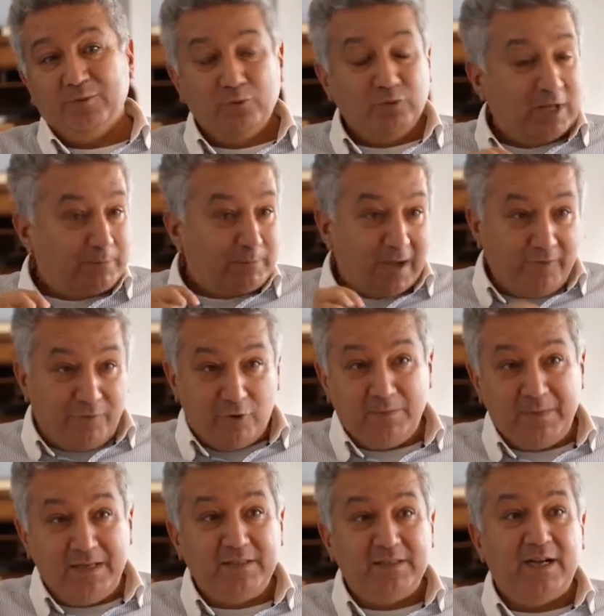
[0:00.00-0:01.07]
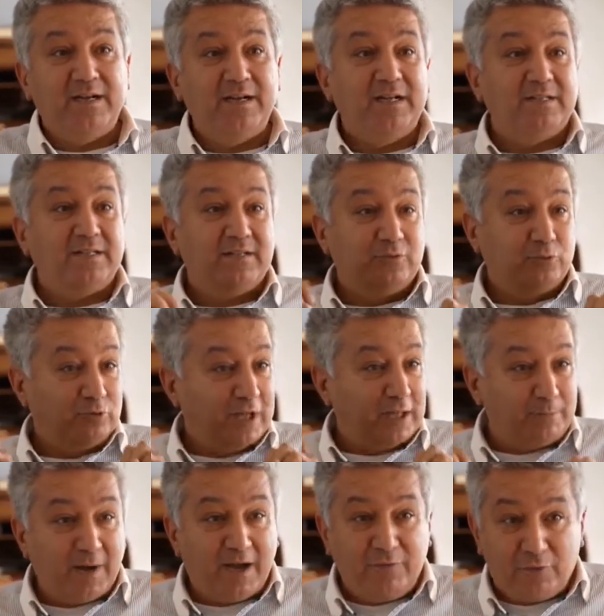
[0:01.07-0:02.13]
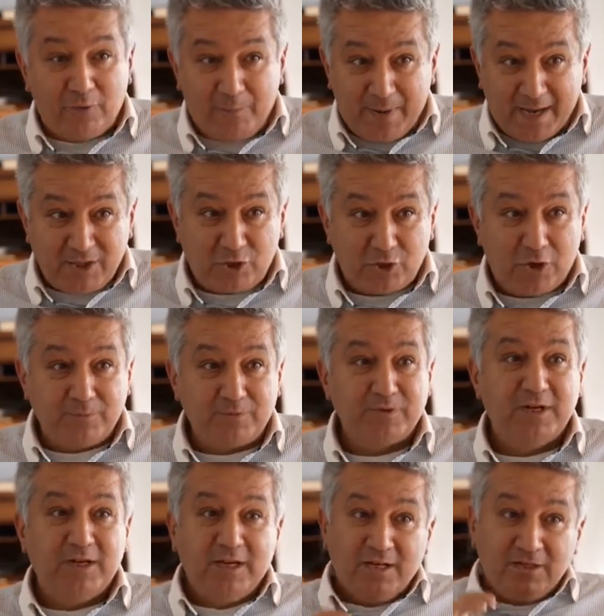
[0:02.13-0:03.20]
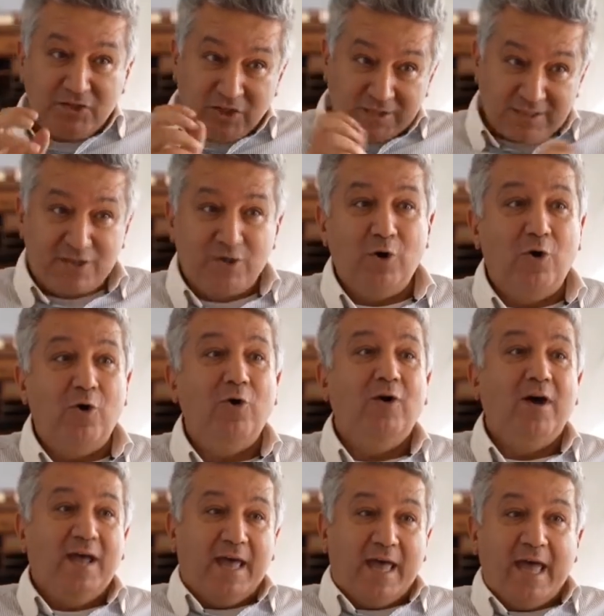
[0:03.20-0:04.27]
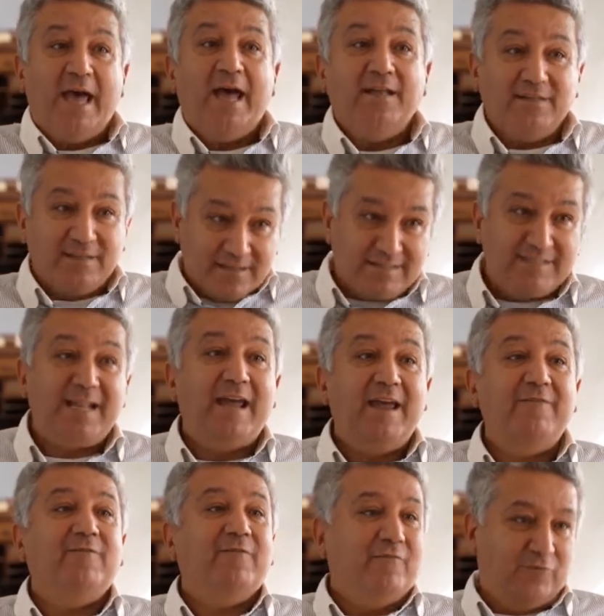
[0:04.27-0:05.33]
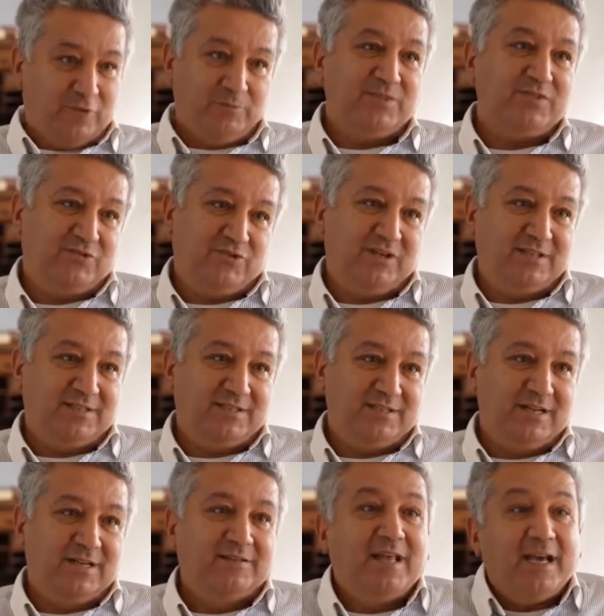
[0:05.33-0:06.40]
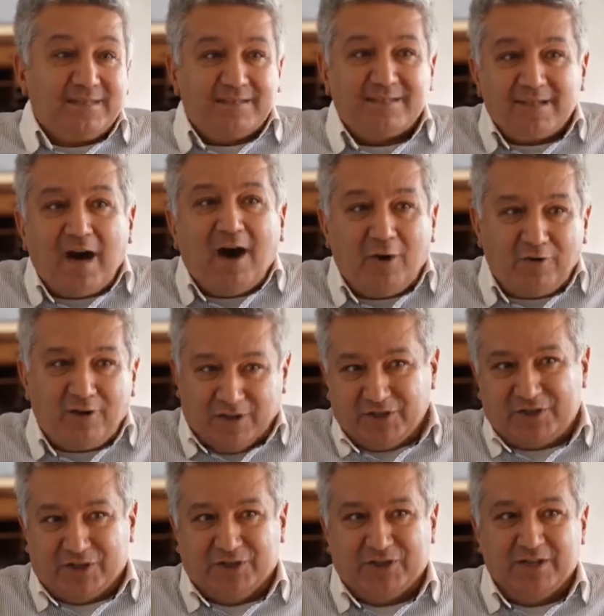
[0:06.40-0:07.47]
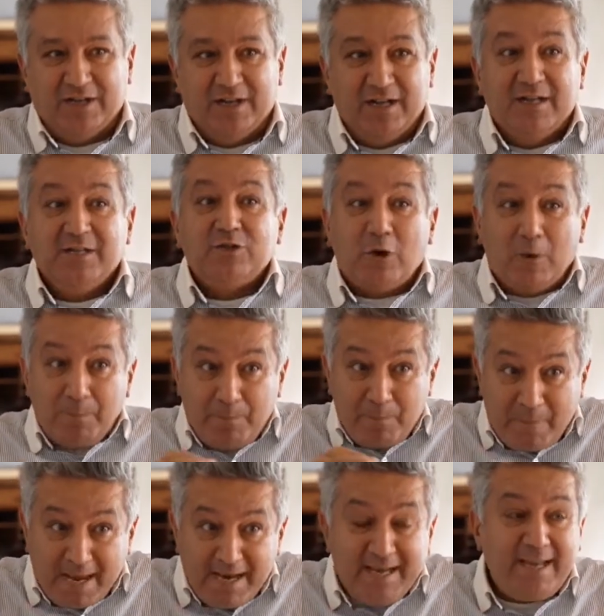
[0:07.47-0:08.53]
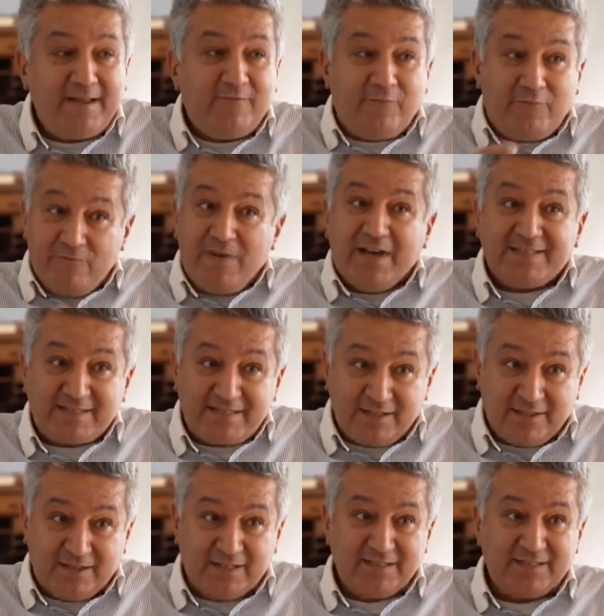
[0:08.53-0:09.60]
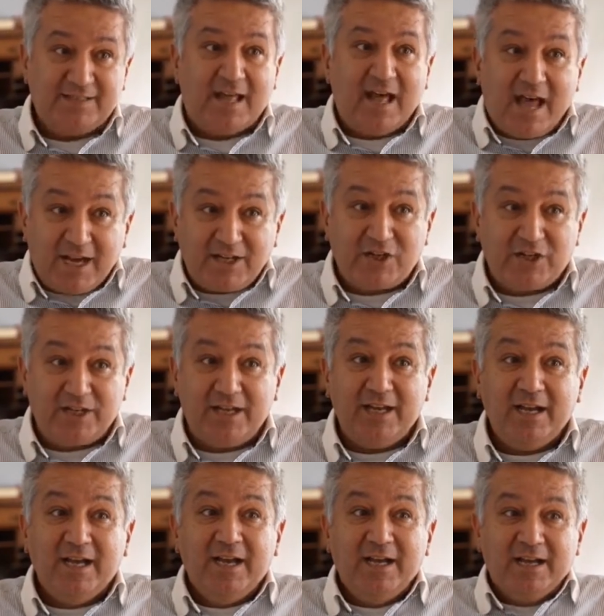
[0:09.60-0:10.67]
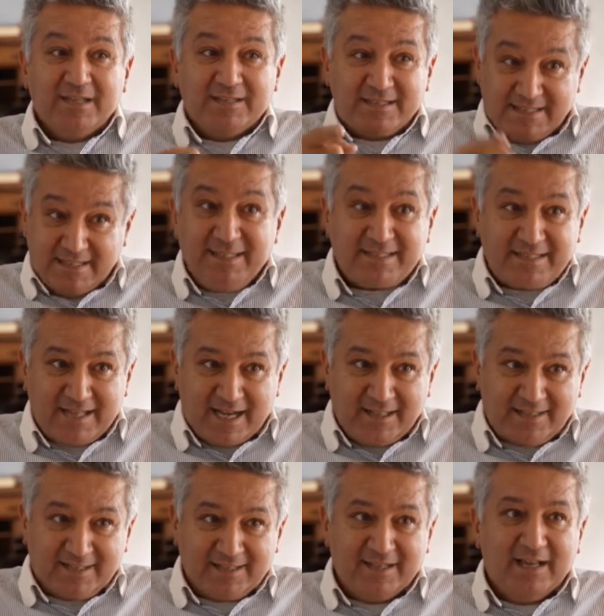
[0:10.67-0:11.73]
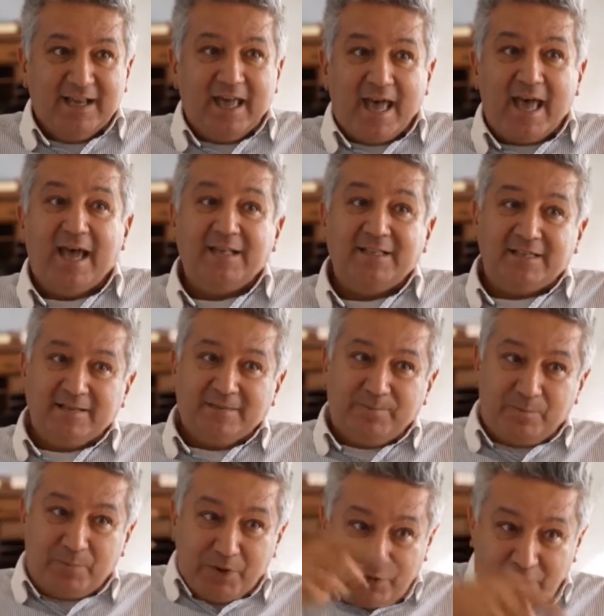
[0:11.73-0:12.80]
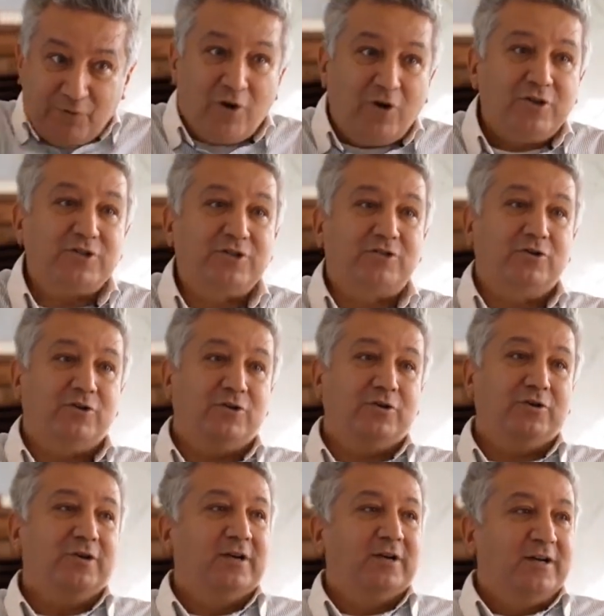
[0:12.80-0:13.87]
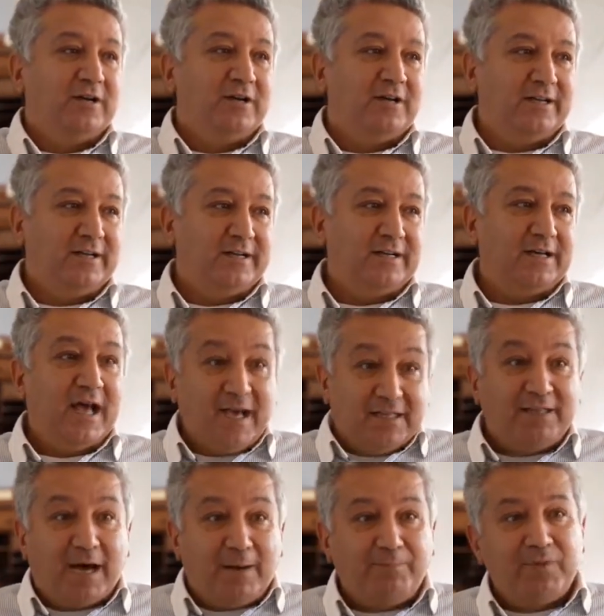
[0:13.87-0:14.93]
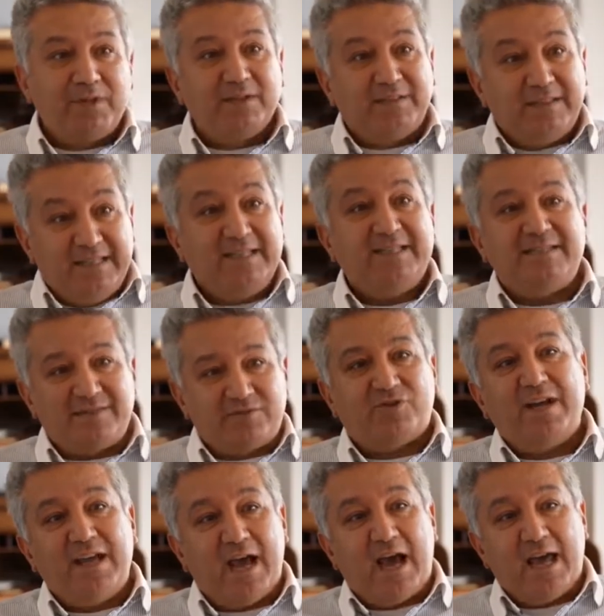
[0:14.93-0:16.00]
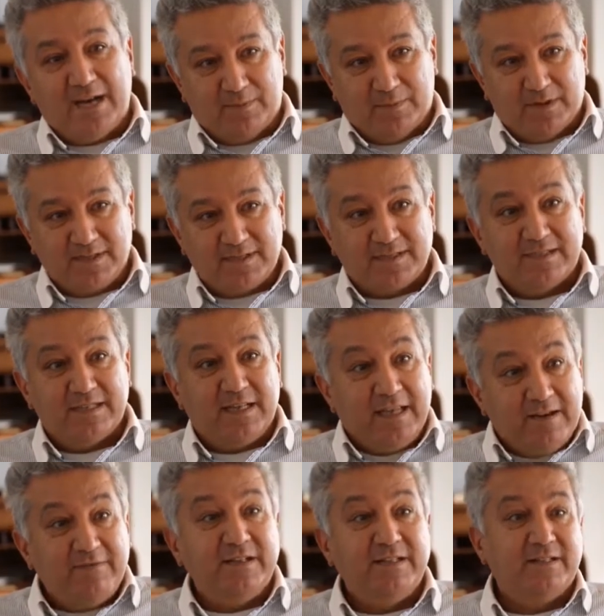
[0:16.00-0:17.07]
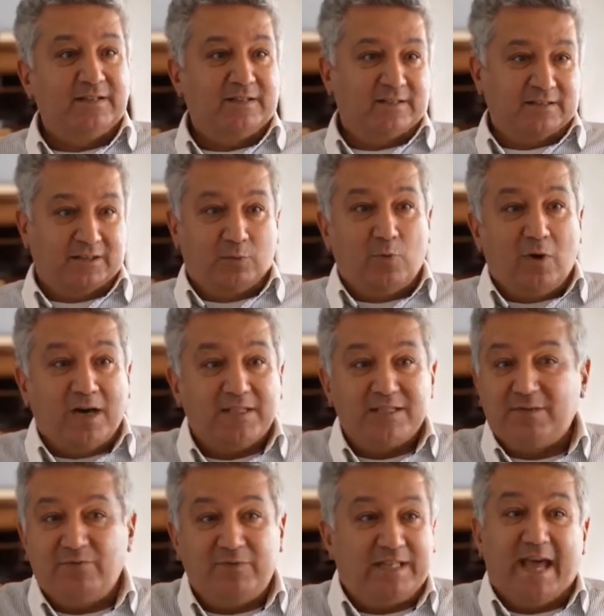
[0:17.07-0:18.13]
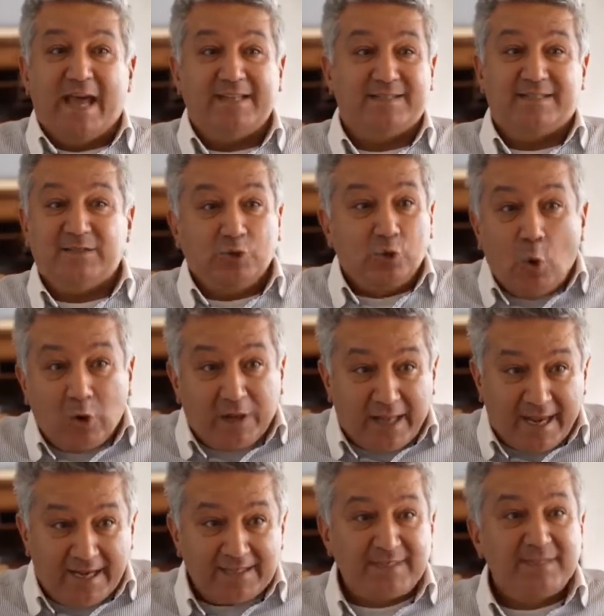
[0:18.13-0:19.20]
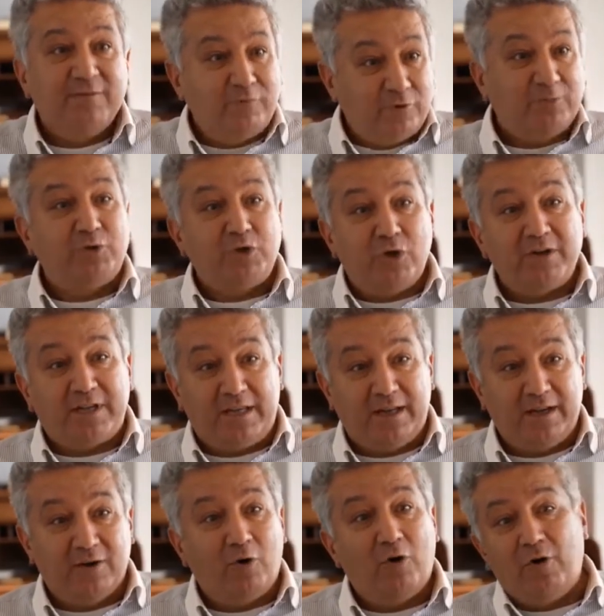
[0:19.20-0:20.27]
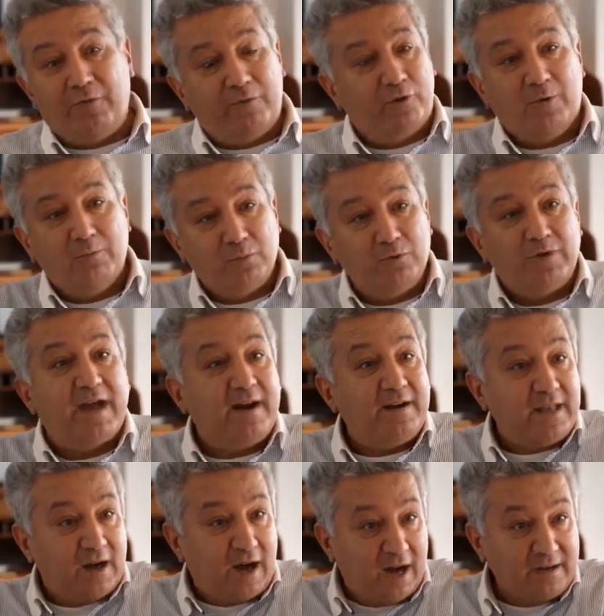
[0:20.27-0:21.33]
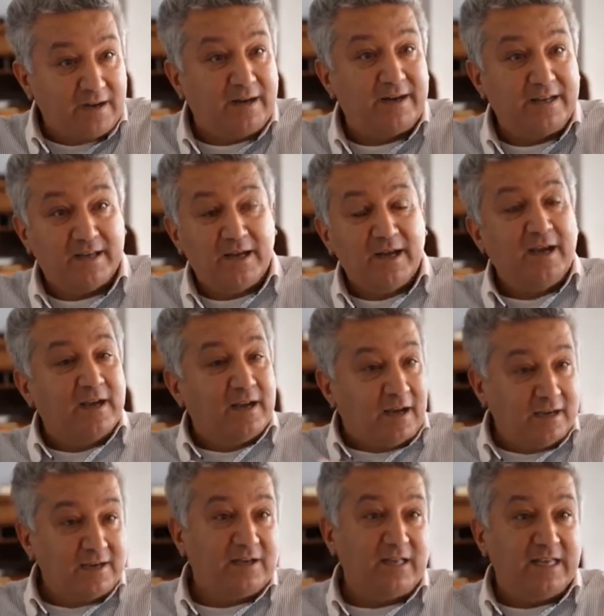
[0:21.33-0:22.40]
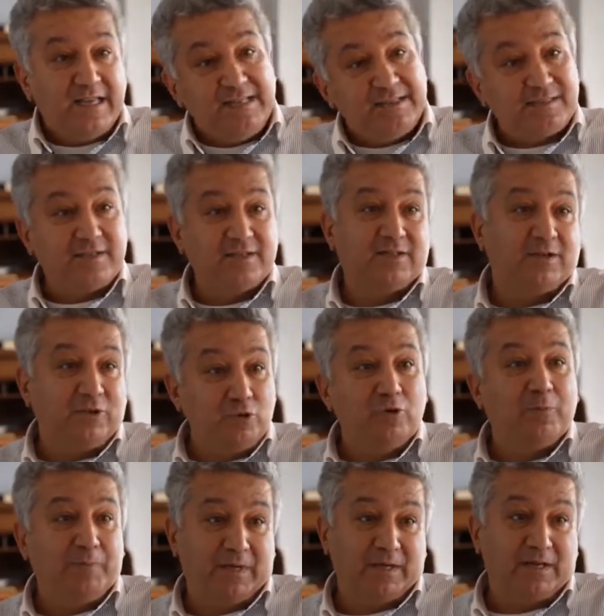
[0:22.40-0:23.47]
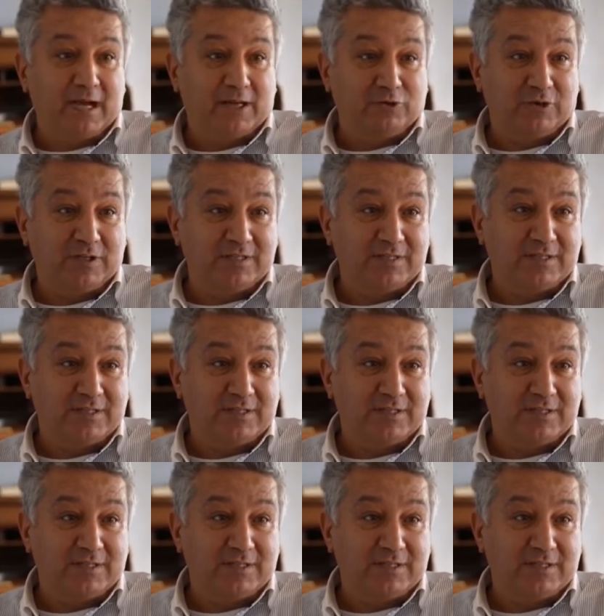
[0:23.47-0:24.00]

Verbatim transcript: Do not buy from internet, do not buy from pet shops. Just go and save from the streets. That's our culture. Mm -hmm. So many Westerners actually sees that and prefers to uh, adopt these stray animals, even the ones which has no legs, from Turkey or from Bulgaria, Hungary, Hungary, Eastern European countries.